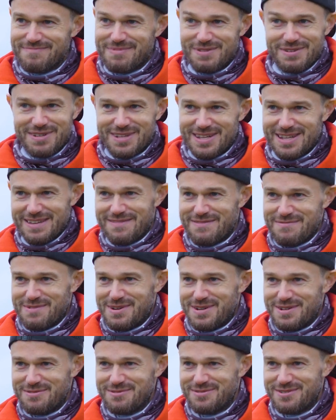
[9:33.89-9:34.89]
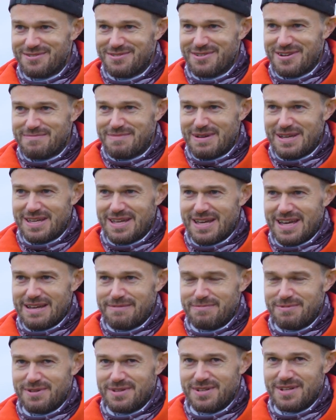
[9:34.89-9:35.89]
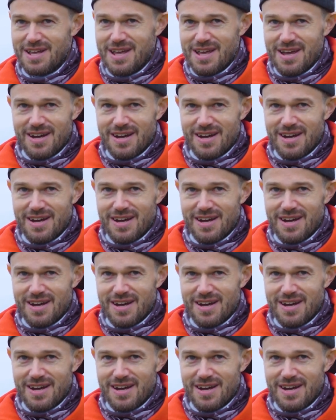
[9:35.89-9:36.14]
But I'm going to give it my all to try and make it happen.